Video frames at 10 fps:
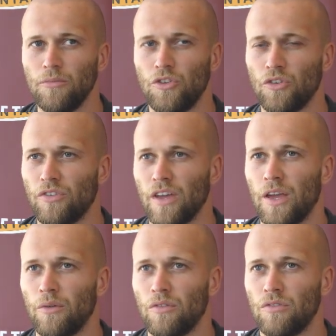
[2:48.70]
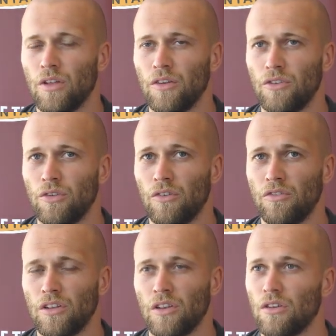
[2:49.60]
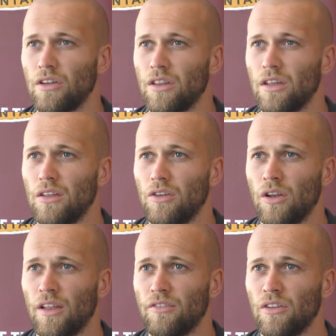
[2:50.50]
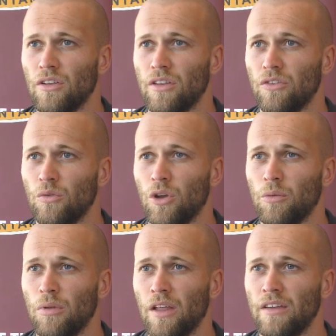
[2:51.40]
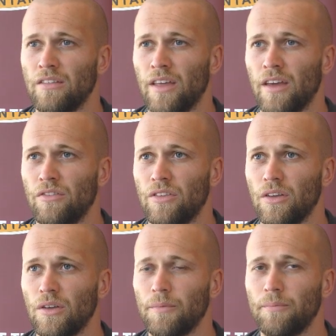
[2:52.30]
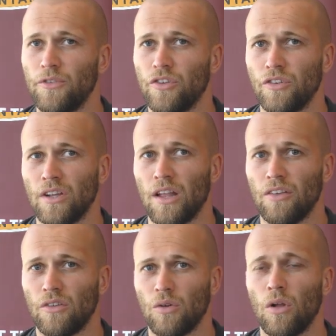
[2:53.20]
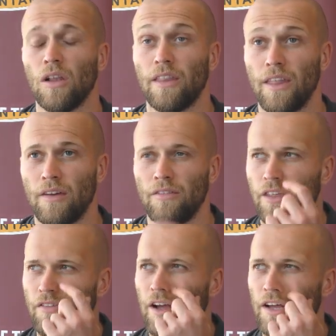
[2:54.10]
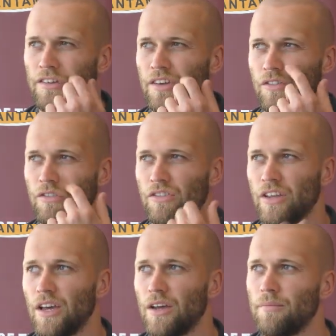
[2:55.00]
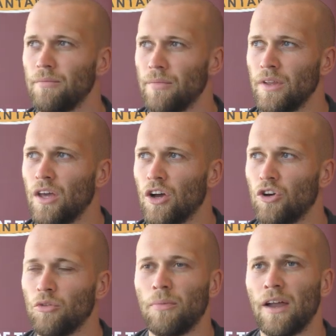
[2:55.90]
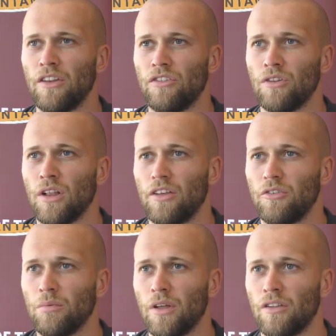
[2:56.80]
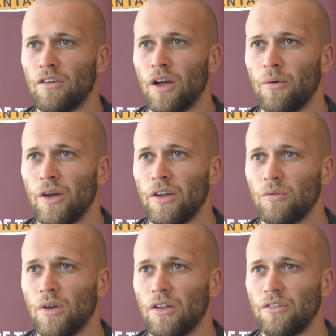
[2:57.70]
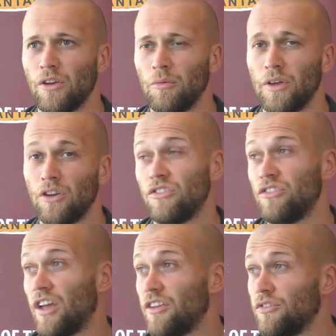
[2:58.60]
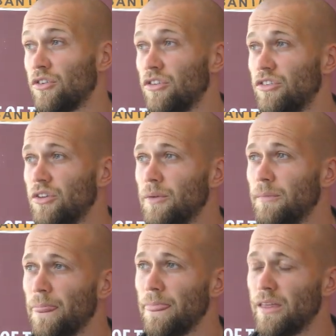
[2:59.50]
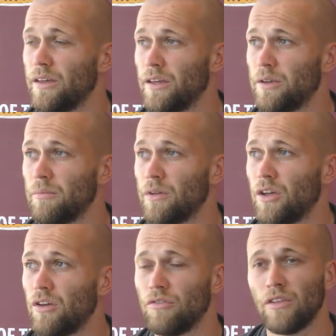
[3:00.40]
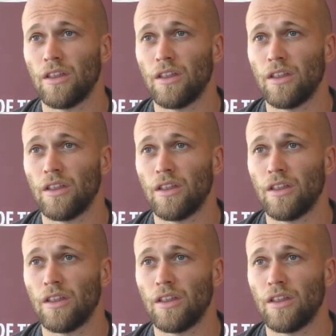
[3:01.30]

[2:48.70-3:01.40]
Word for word: tough game. We've obviously look at the you know have to look at the squad of players they have to to realise the quality they have in their ranks, and obviously a good manager who likes to play the right way as well. So it'll be a good test for us, um, and hopefully